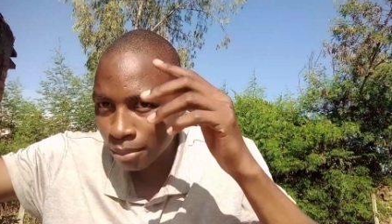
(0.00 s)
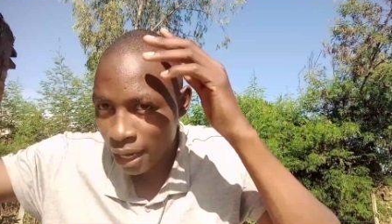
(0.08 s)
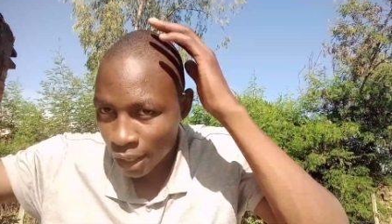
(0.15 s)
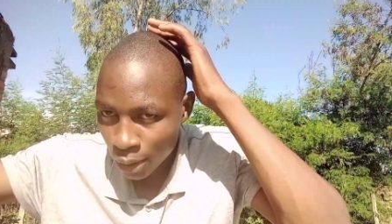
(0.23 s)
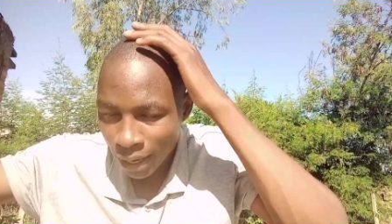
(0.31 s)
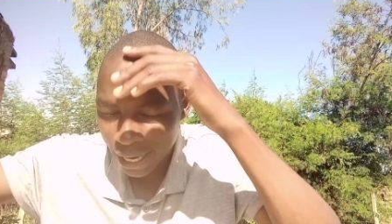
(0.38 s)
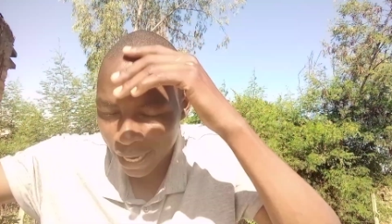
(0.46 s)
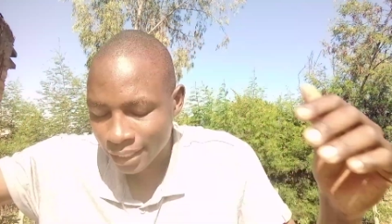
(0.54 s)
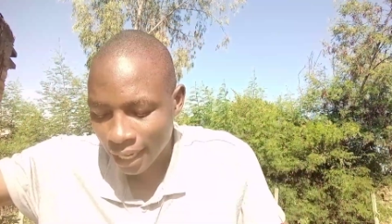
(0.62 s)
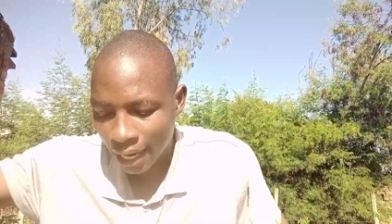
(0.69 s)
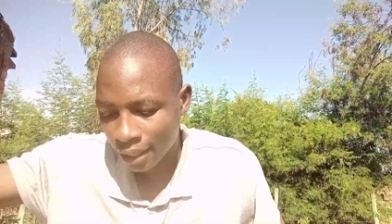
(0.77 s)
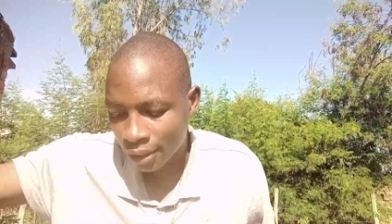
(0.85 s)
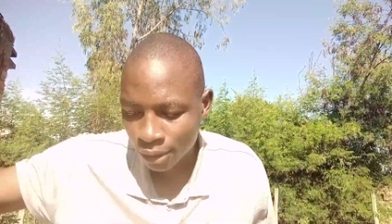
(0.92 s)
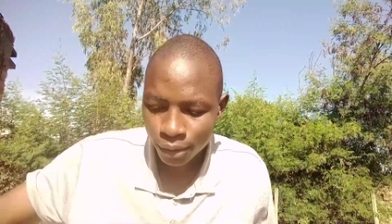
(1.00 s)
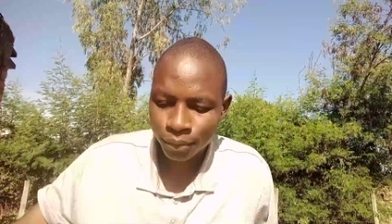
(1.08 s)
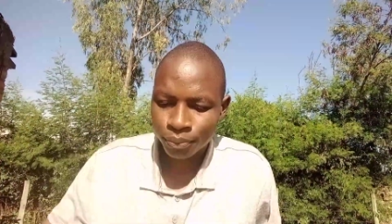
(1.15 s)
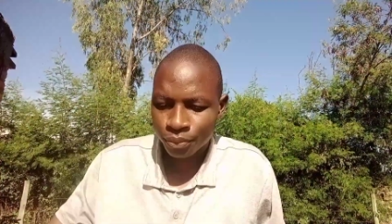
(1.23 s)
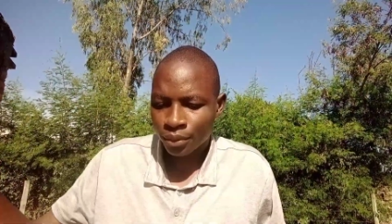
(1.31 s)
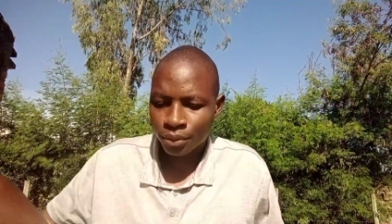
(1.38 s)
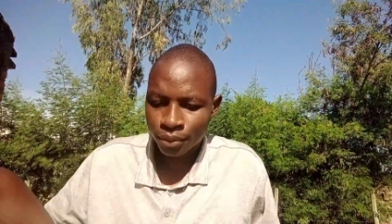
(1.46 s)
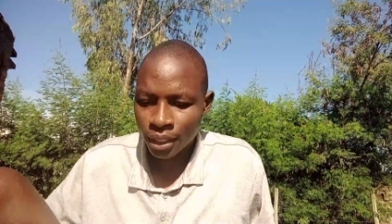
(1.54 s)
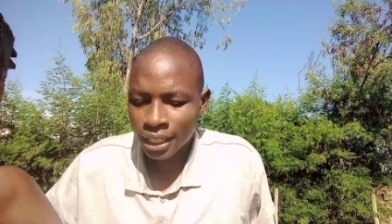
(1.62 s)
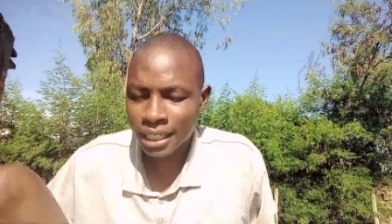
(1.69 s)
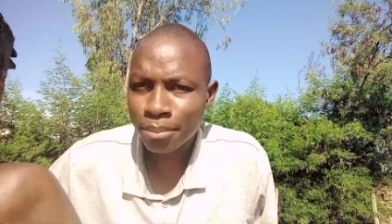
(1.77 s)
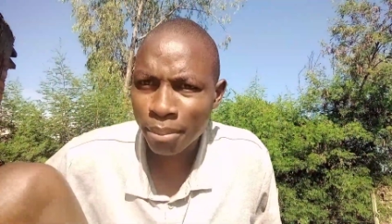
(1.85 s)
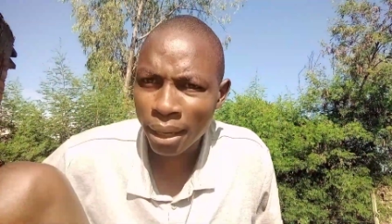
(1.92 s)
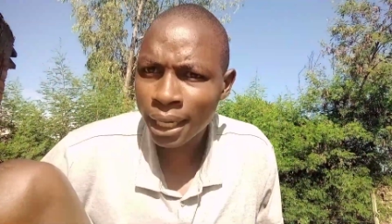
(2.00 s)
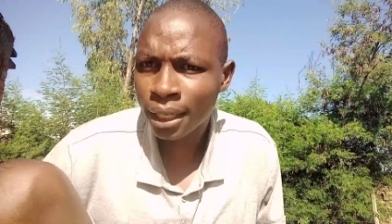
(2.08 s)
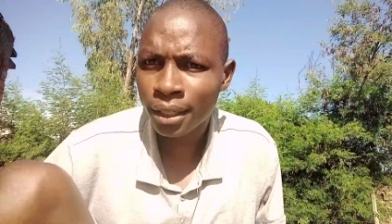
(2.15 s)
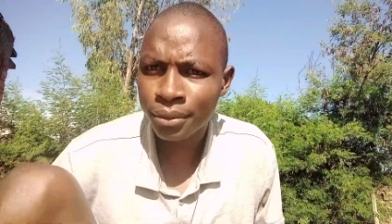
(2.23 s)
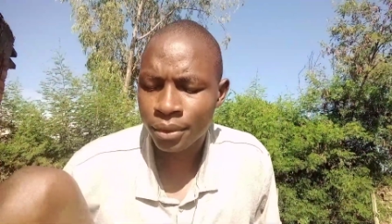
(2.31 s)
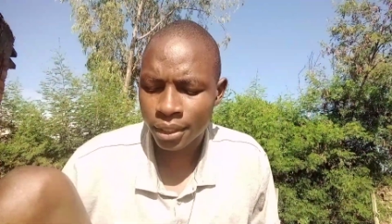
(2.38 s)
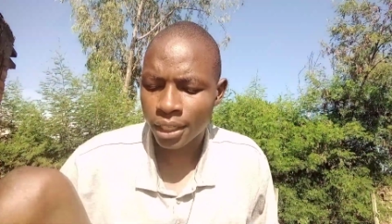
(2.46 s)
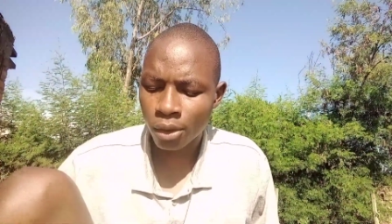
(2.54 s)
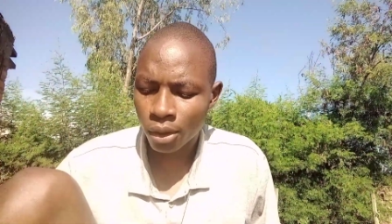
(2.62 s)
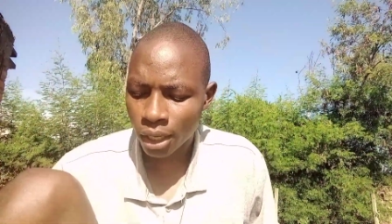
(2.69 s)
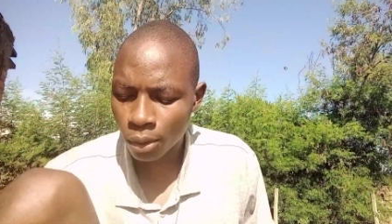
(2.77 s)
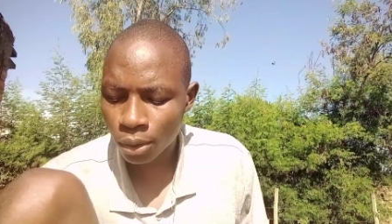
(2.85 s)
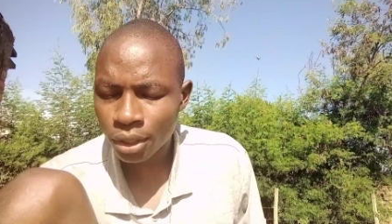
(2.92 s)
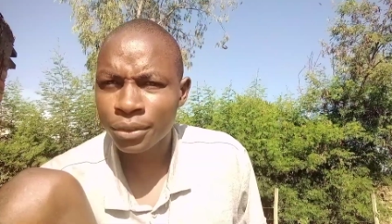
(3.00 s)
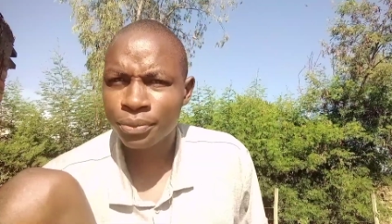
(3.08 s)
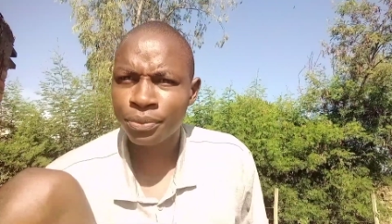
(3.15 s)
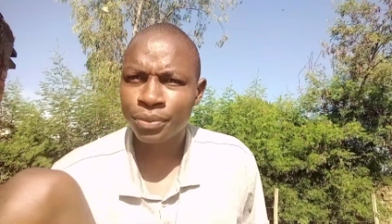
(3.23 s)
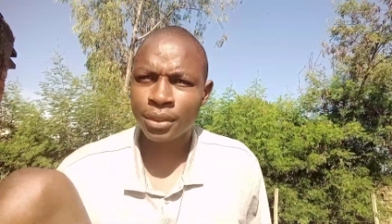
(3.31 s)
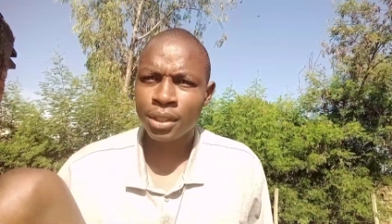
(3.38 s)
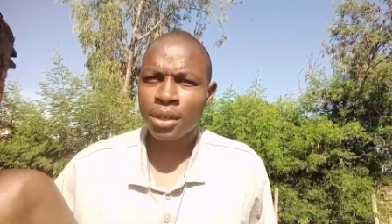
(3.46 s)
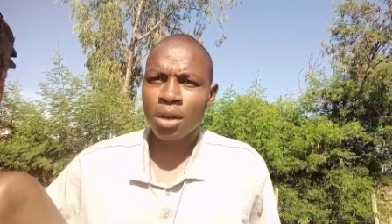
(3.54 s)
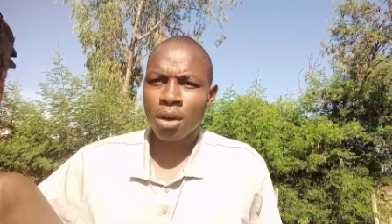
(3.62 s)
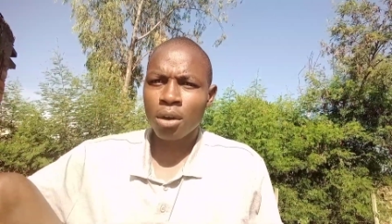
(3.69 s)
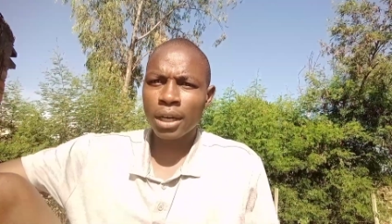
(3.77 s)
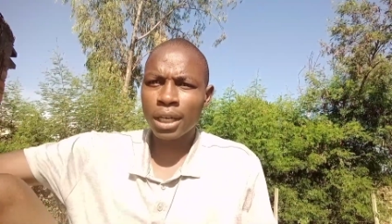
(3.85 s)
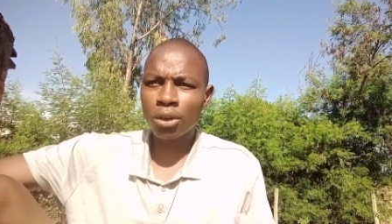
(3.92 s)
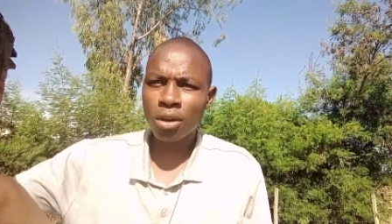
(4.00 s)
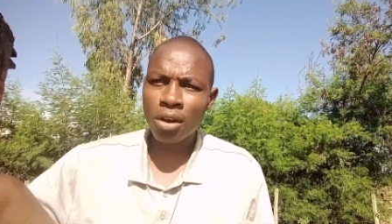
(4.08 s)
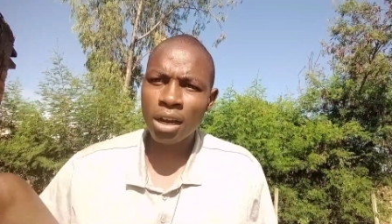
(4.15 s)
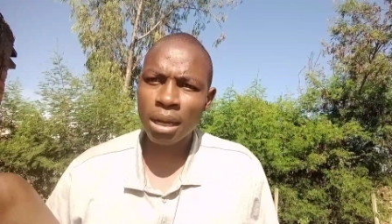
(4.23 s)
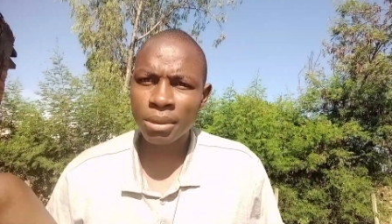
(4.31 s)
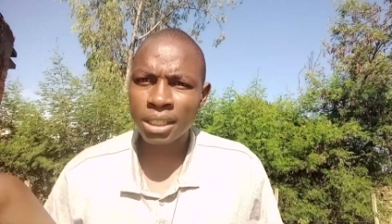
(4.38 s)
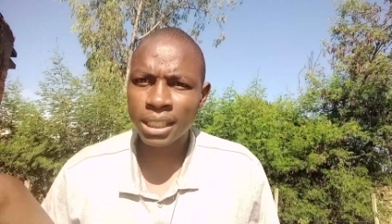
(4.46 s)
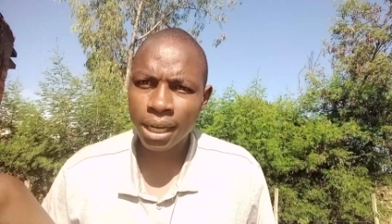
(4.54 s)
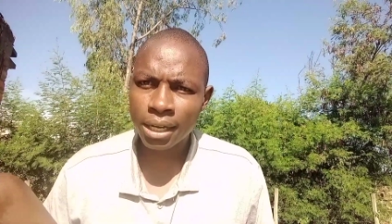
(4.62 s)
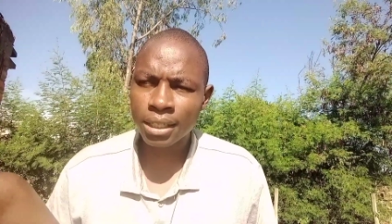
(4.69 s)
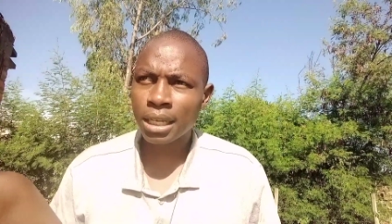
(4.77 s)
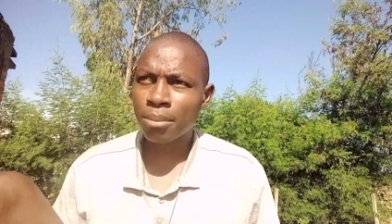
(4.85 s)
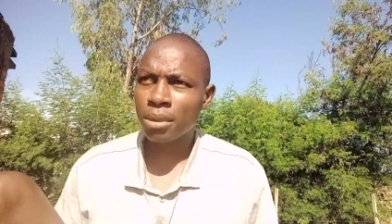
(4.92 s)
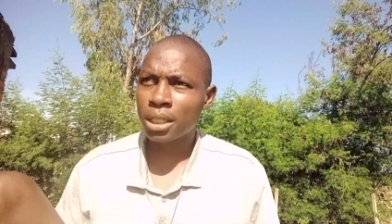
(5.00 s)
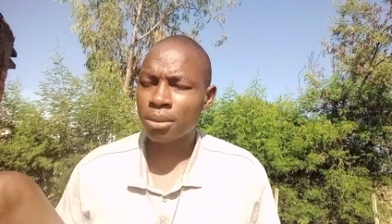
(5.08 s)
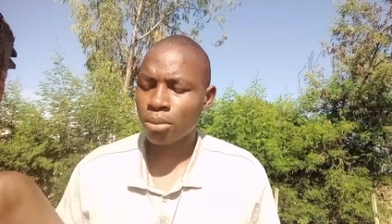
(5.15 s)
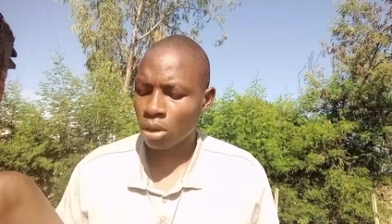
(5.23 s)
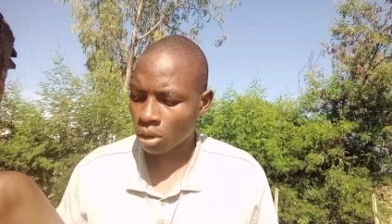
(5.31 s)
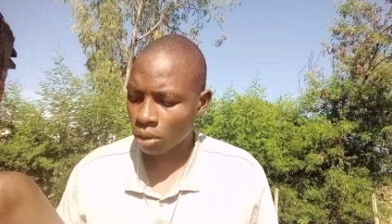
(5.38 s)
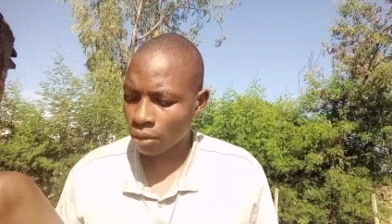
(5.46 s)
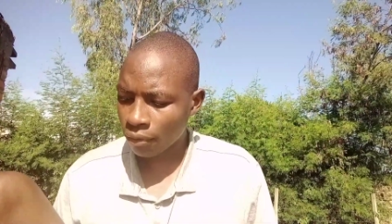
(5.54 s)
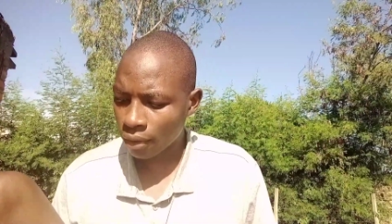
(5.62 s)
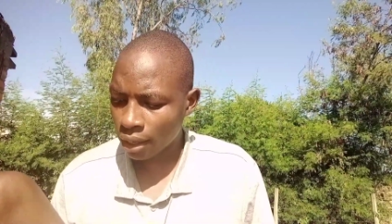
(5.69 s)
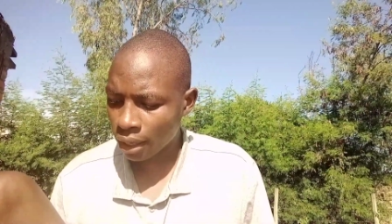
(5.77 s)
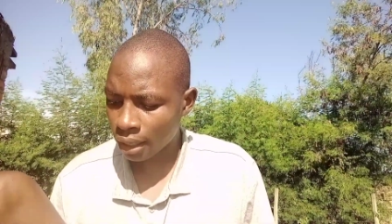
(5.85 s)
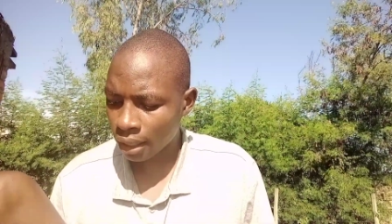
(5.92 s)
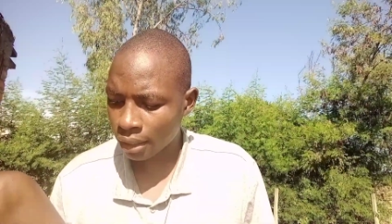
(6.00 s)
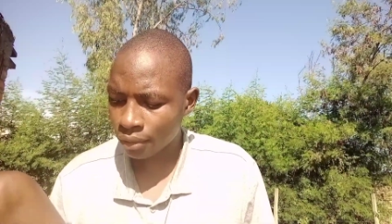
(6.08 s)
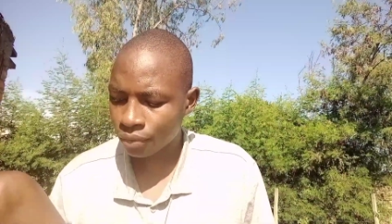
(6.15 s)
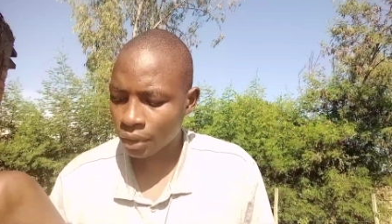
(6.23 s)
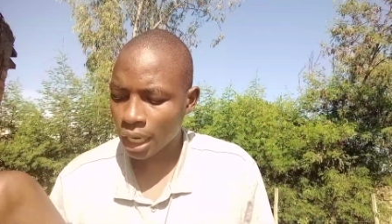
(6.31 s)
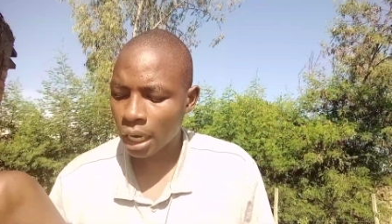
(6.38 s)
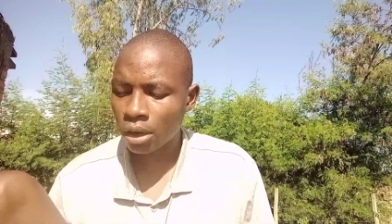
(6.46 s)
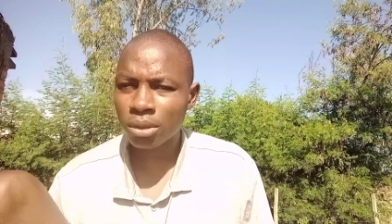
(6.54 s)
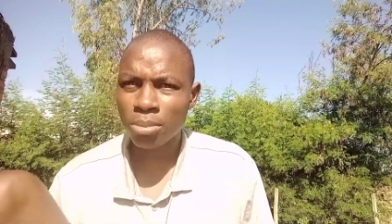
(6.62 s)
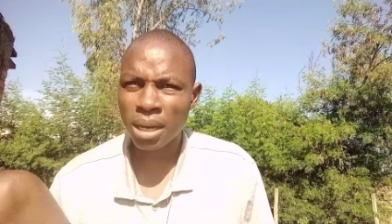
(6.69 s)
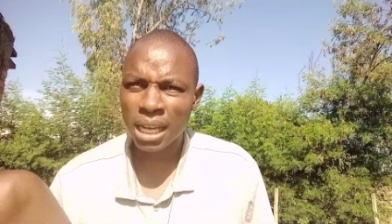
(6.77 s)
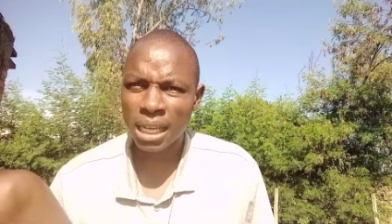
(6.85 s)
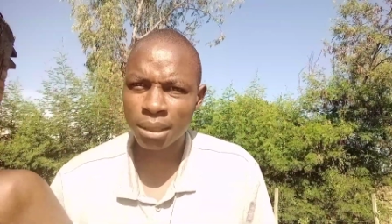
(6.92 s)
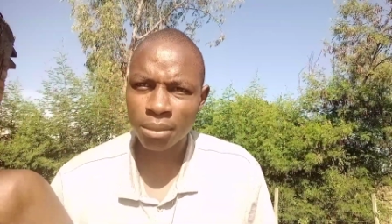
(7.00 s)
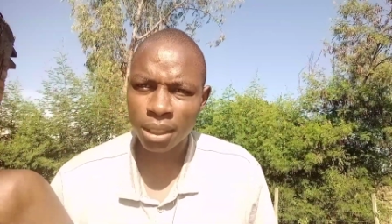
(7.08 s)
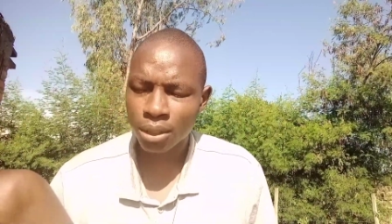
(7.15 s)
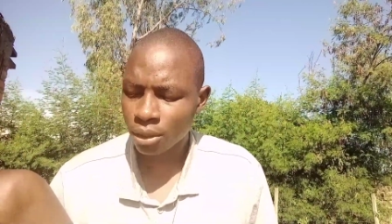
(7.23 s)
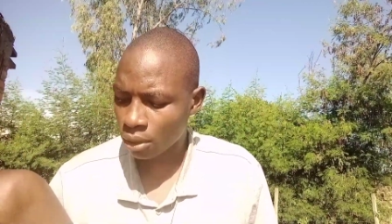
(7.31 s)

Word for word: is my new hairstyle you know is it bad is it looking good okay today i'm gonna be sharing something small over account management.